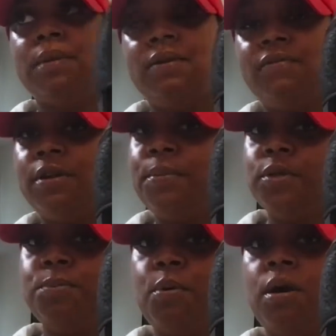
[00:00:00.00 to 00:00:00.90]
for the
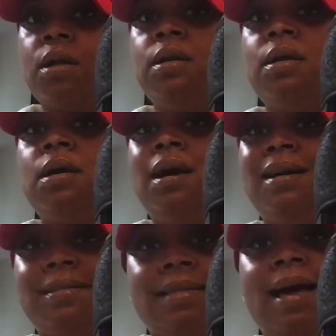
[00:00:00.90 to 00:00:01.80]
most part,
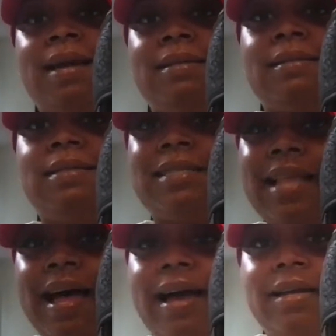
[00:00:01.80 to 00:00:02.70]
a slide is a
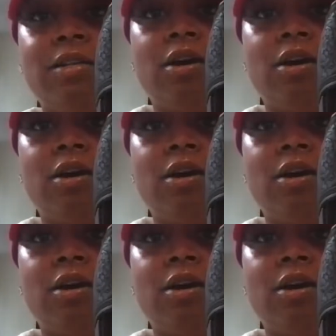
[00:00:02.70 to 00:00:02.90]
slide,